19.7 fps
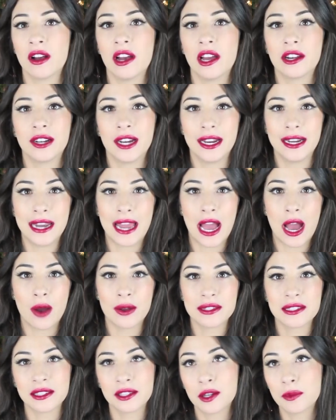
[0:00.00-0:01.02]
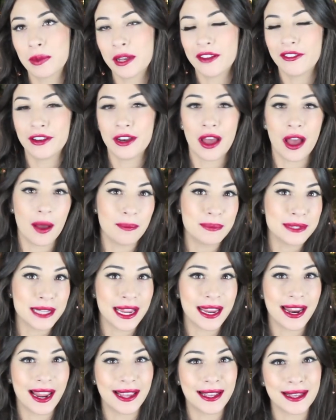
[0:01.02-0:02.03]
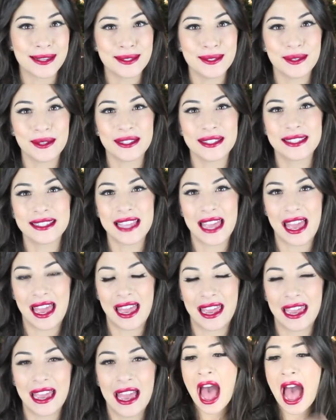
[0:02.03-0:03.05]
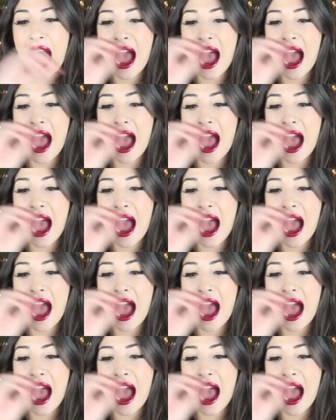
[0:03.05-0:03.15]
on right now. It's a little bit of an update, I guess you could say.